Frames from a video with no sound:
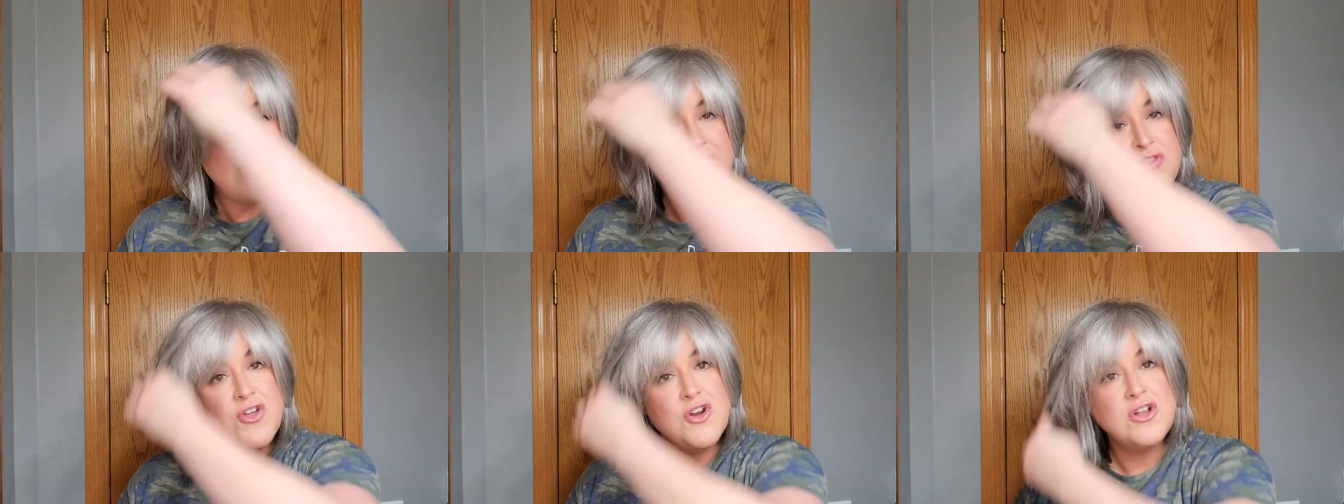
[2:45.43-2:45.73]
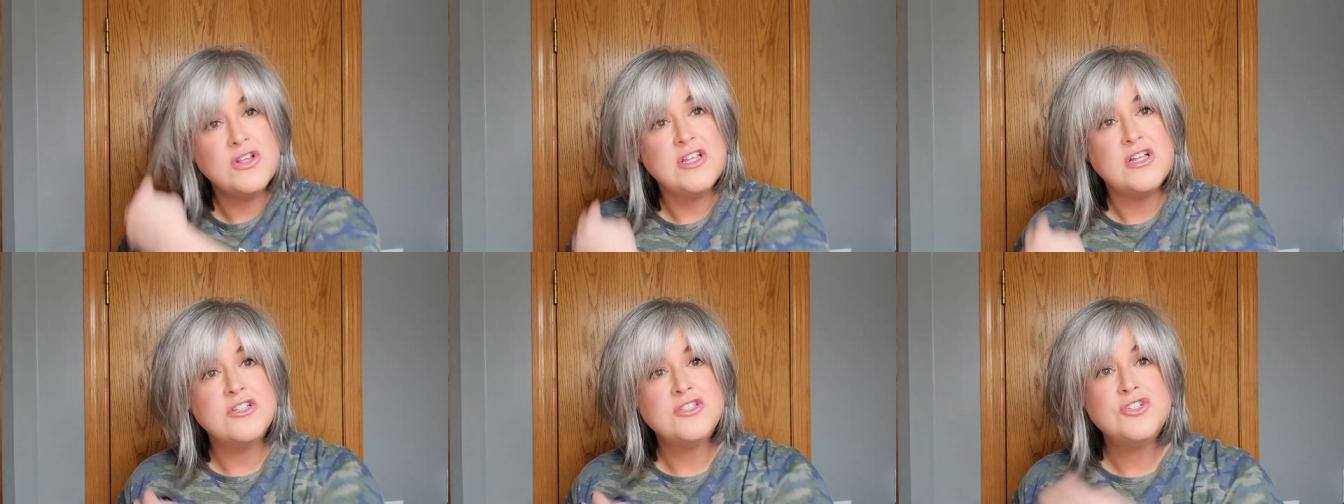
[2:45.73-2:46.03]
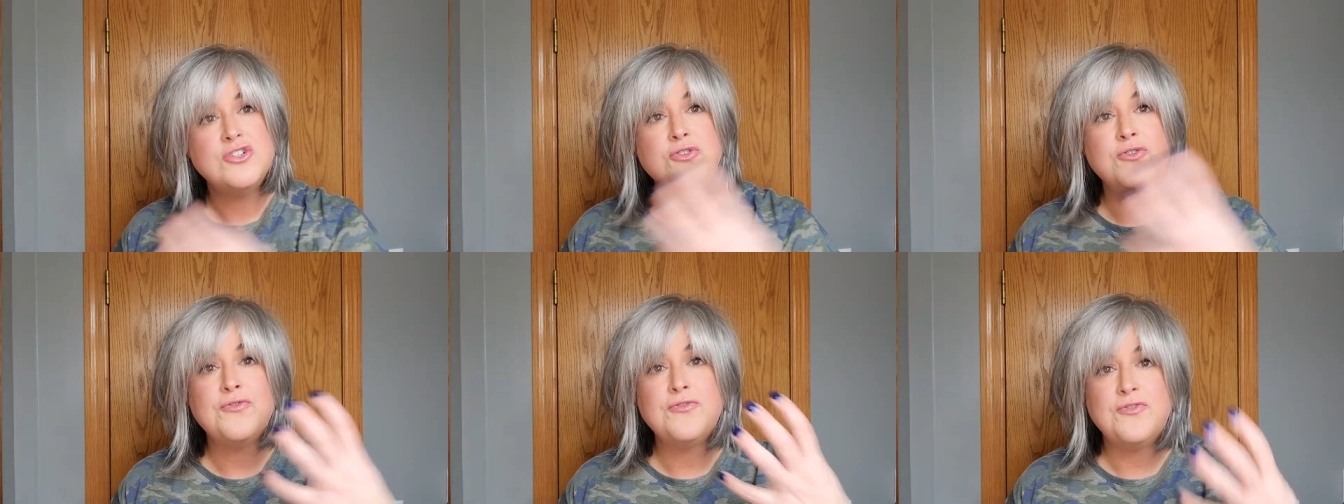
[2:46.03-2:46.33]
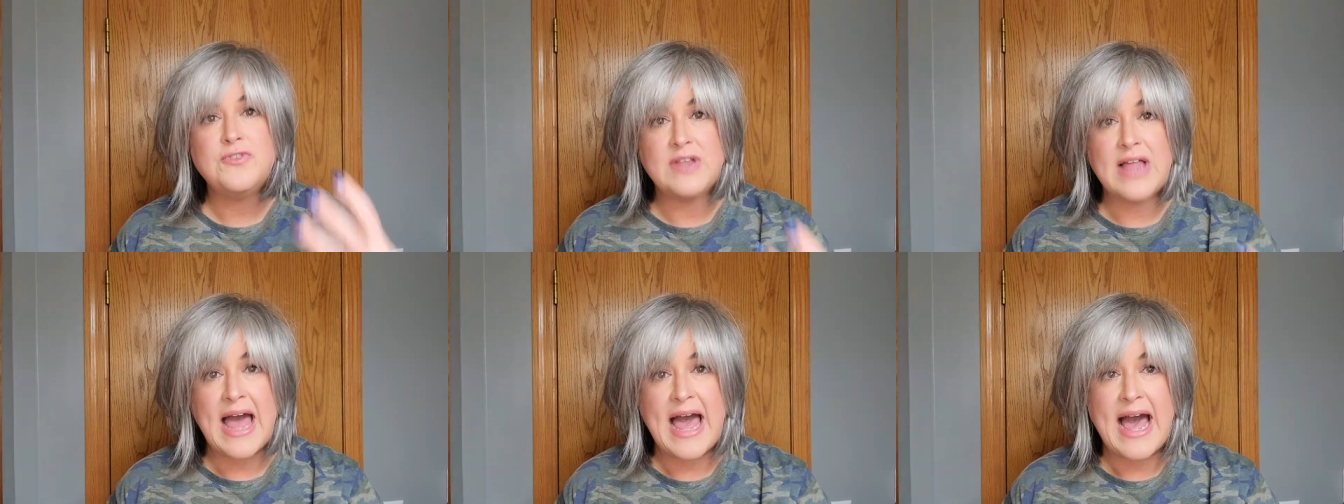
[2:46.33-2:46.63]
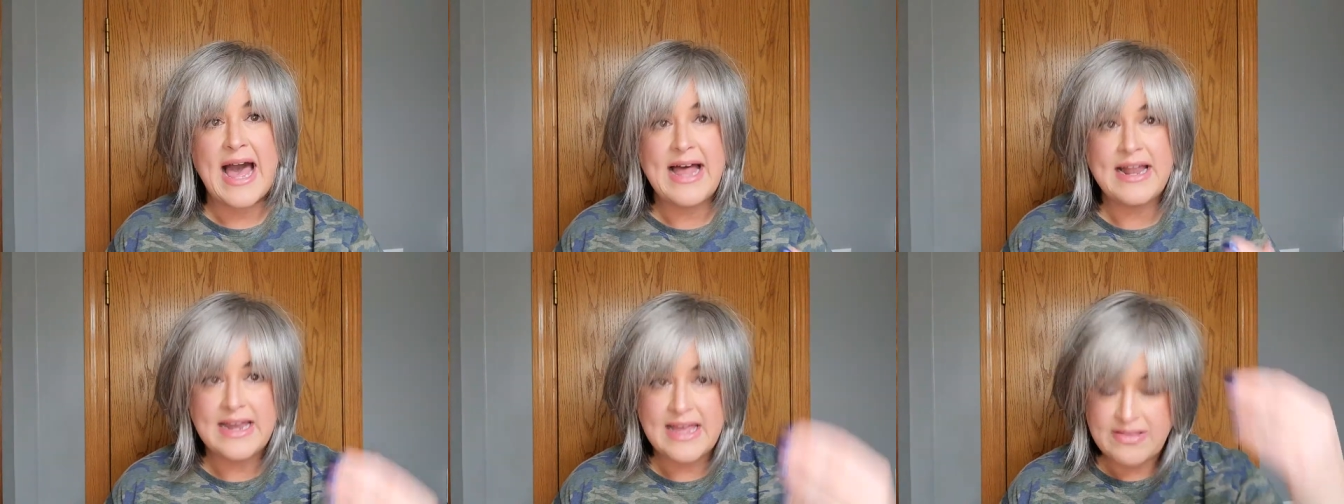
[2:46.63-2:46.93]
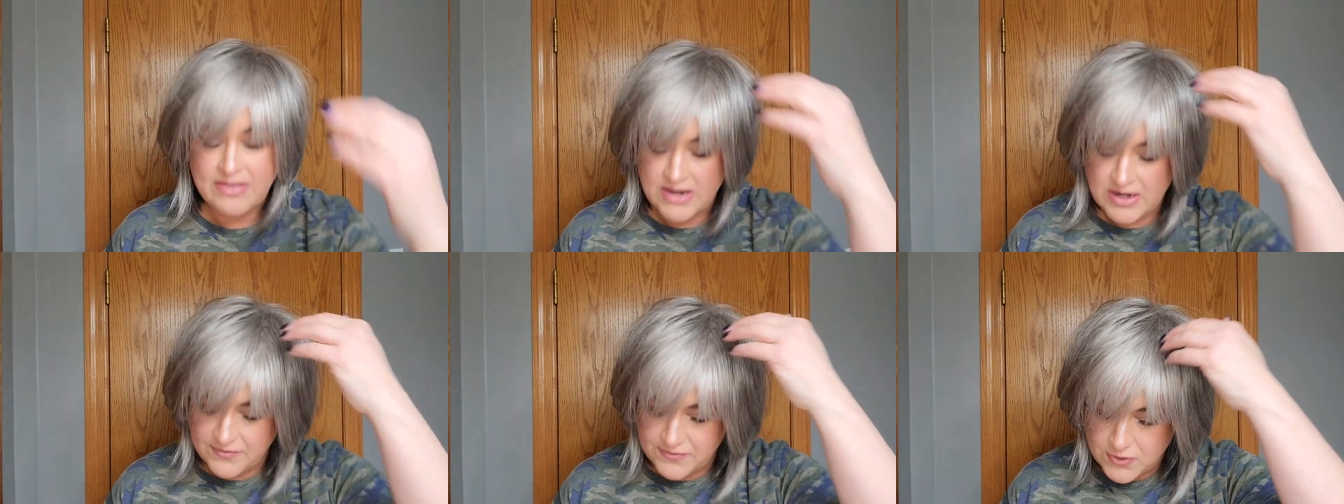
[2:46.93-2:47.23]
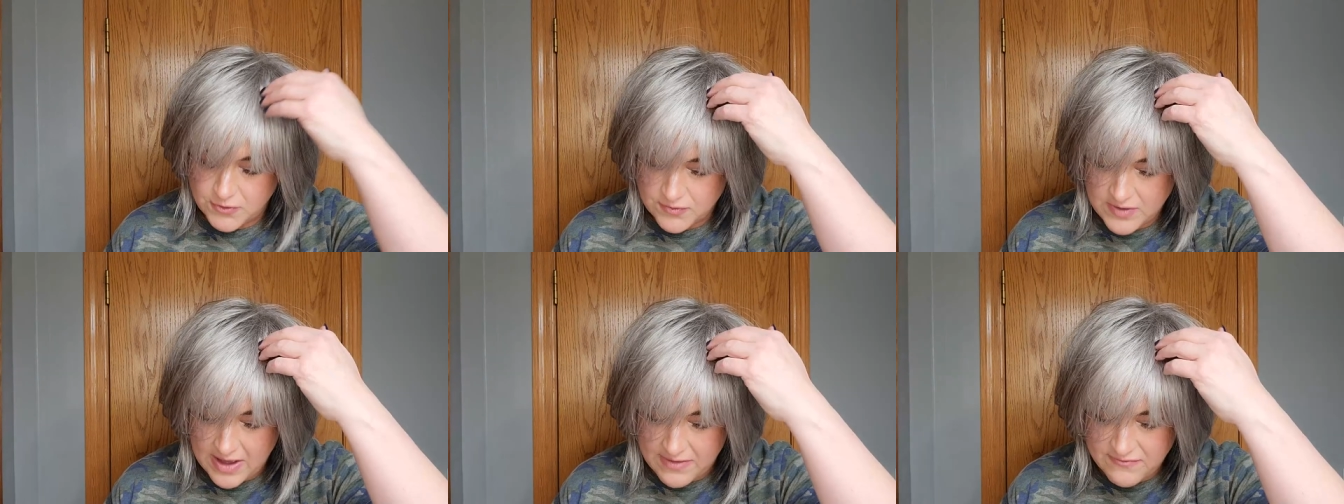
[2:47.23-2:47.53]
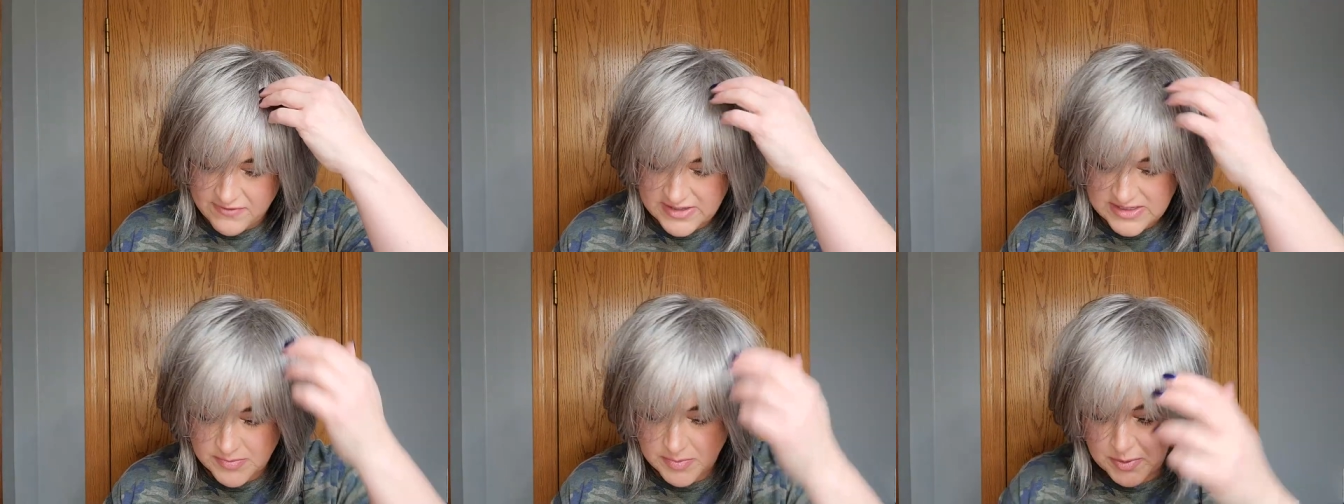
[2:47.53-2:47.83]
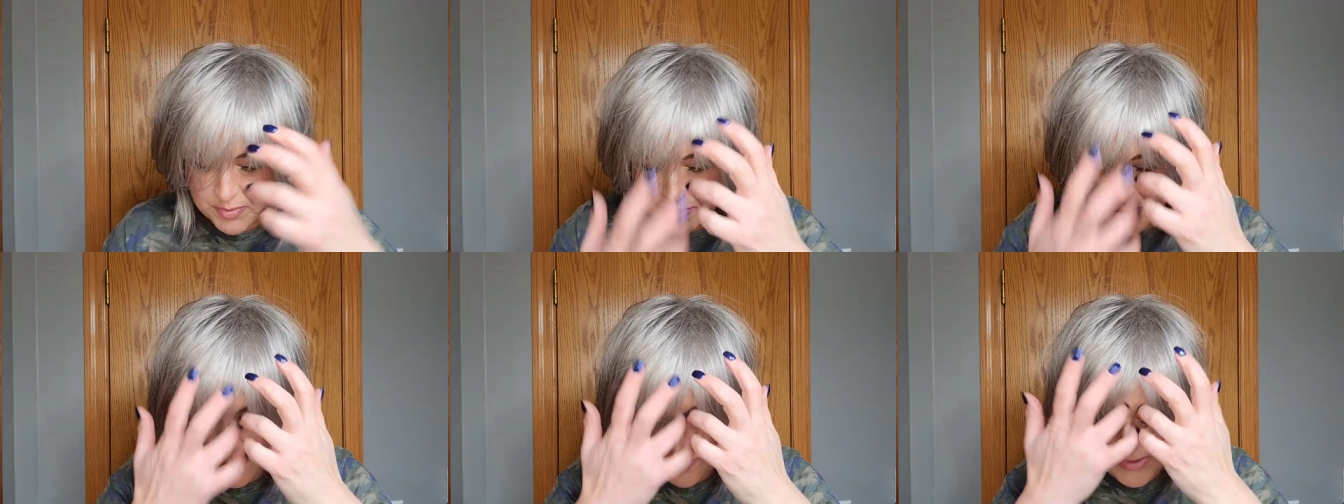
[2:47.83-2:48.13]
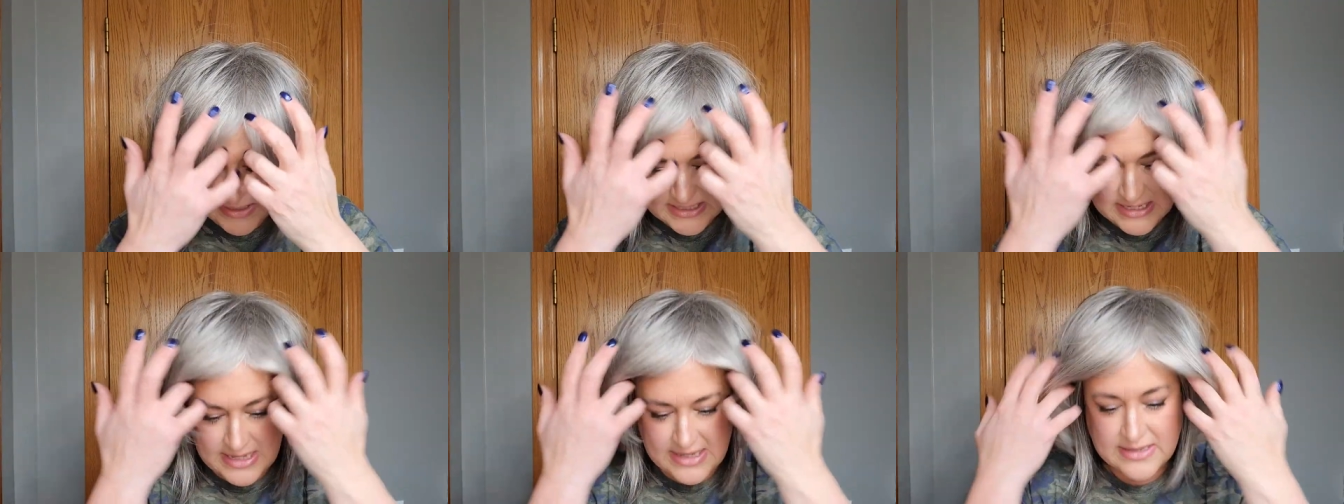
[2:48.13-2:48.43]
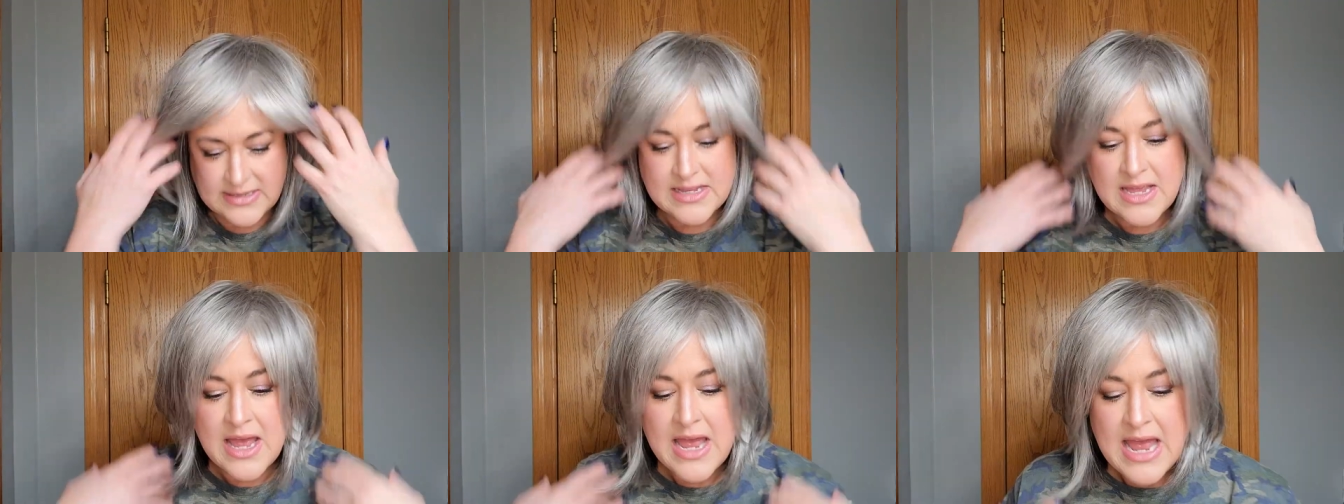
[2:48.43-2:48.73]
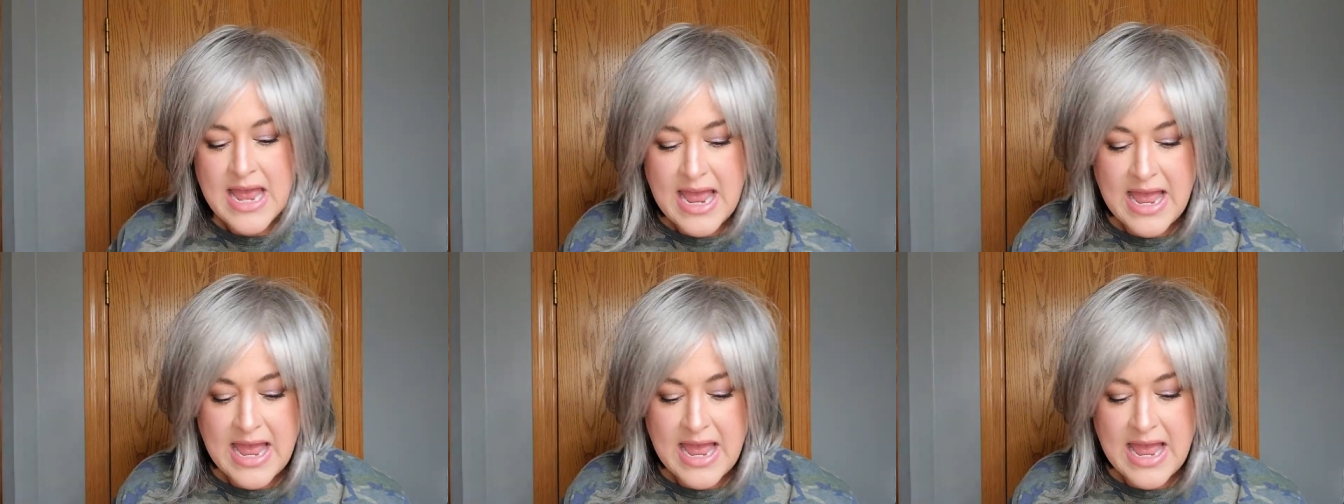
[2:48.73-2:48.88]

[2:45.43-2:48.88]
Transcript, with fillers: if they're a little too flat, and then if you've got visible permatease.